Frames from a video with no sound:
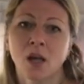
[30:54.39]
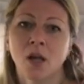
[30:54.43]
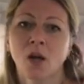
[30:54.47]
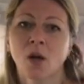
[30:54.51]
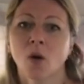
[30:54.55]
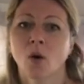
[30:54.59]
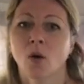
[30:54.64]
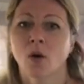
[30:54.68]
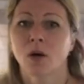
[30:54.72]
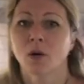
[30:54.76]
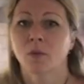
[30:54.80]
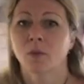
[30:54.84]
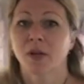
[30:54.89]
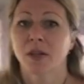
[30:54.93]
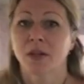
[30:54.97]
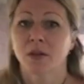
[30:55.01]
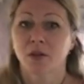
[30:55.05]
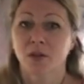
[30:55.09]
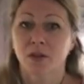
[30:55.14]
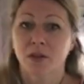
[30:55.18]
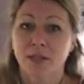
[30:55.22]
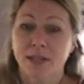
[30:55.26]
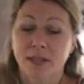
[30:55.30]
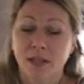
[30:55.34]
or whether
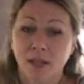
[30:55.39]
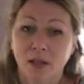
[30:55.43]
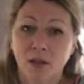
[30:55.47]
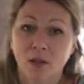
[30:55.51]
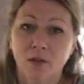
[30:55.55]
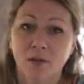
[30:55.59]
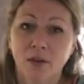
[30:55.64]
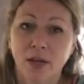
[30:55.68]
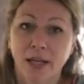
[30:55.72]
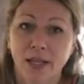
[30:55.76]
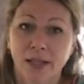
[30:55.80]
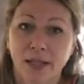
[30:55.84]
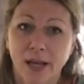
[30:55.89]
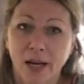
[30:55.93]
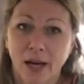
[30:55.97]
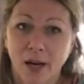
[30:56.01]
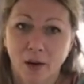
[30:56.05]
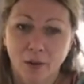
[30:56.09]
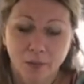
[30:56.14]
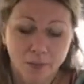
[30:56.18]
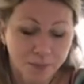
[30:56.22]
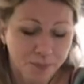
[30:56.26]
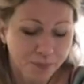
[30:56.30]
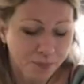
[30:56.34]
you're single right
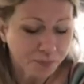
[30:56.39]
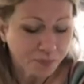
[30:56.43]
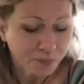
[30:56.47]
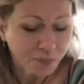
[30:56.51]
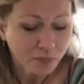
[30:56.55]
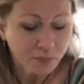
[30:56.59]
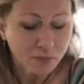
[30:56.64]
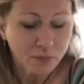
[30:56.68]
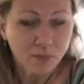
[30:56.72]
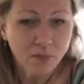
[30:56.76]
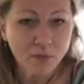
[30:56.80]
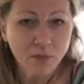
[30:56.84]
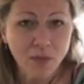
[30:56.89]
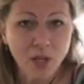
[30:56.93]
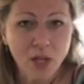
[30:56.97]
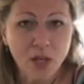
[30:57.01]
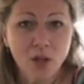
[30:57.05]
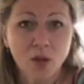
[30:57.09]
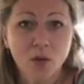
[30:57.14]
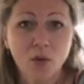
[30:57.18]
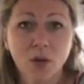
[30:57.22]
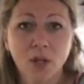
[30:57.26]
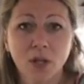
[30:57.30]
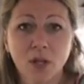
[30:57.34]
now,
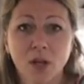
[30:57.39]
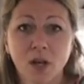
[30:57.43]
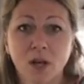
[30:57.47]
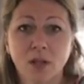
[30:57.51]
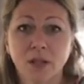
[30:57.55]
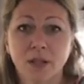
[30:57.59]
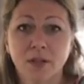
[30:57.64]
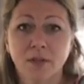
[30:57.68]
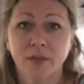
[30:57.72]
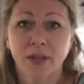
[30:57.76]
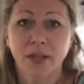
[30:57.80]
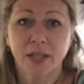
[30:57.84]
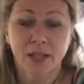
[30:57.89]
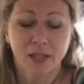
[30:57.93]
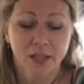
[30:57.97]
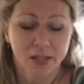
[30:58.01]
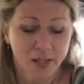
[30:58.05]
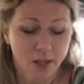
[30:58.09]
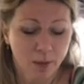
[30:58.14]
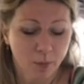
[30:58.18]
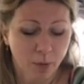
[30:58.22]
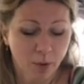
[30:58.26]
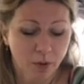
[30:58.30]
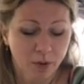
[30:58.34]
you can cultivate a
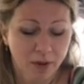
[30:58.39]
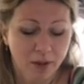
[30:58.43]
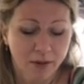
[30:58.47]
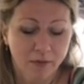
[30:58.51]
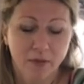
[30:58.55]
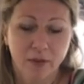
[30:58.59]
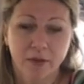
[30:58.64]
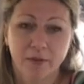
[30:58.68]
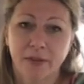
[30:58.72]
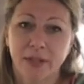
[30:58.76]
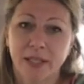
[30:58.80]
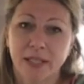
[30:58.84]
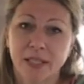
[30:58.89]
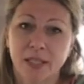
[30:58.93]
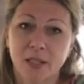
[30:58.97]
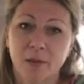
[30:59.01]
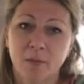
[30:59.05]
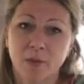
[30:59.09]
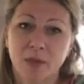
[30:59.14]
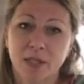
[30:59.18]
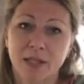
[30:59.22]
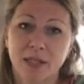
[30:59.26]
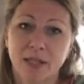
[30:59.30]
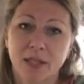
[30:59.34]
deeper level of
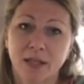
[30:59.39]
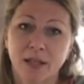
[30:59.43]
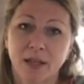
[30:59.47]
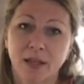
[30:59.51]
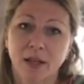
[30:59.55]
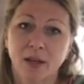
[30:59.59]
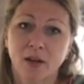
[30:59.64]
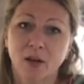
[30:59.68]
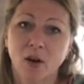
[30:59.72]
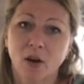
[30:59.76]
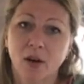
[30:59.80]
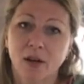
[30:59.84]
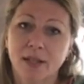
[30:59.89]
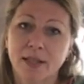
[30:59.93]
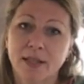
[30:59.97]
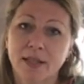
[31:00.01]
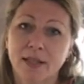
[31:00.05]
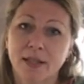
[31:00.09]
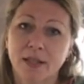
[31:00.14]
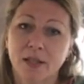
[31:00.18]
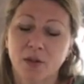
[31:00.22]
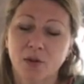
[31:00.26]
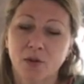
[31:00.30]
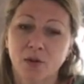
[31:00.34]
intimacy and
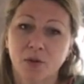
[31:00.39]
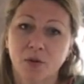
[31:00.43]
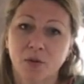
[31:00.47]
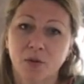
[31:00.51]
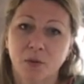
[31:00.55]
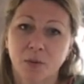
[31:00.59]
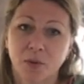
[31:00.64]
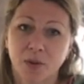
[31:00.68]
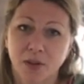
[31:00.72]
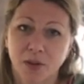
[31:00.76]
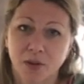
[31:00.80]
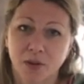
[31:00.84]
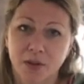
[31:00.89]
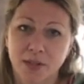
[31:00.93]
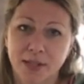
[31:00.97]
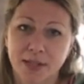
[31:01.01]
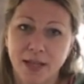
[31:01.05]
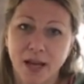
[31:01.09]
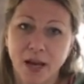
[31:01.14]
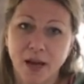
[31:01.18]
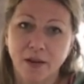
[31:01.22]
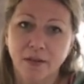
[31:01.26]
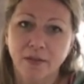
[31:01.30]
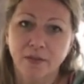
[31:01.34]
honesty and truth with
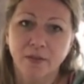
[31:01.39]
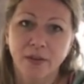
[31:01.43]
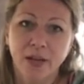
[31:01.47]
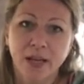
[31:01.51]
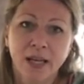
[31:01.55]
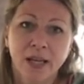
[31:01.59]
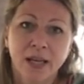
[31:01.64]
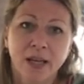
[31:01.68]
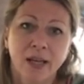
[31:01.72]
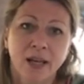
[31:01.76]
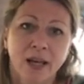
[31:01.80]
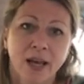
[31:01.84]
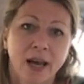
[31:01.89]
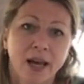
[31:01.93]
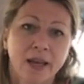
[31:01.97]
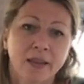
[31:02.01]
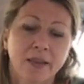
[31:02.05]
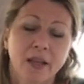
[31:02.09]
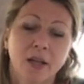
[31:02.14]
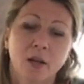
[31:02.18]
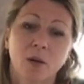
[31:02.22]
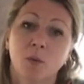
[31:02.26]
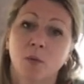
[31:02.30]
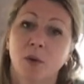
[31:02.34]
yourself.
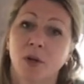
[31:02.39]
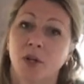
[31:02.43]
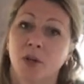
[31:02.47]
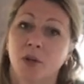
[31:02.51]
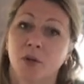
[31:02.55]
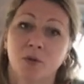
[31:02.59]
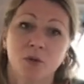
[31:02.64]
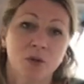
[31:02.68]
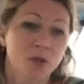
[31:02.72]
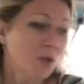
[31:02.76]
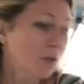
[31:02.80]
And then when you do